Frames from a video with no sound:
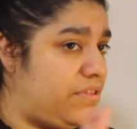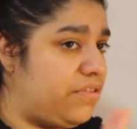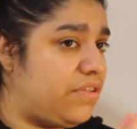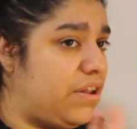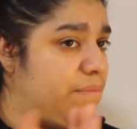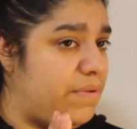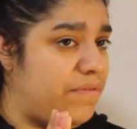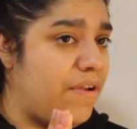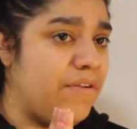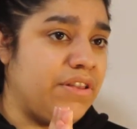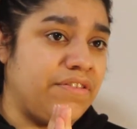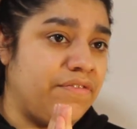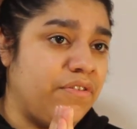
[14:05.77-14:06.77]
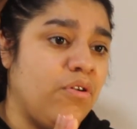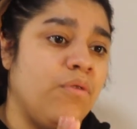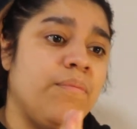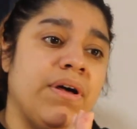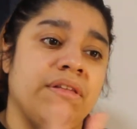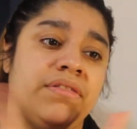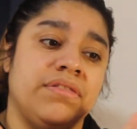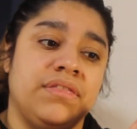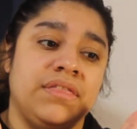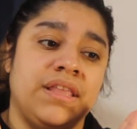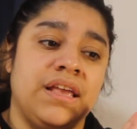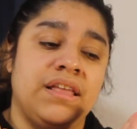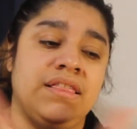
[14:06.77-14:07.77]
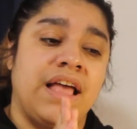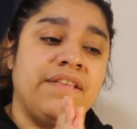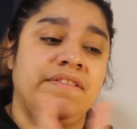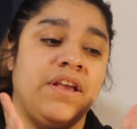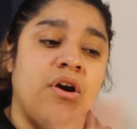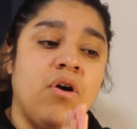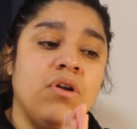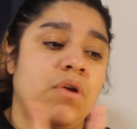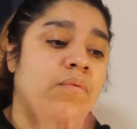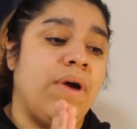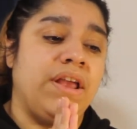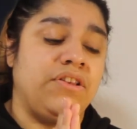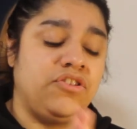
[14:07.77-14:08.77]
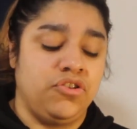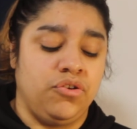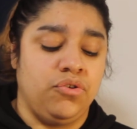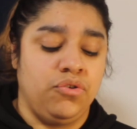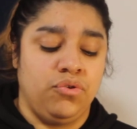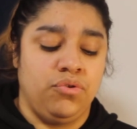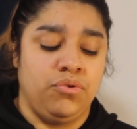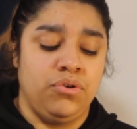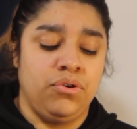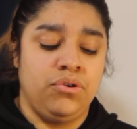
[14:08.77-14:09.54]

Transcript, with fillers: it's going to be very difficult, but that's the only way to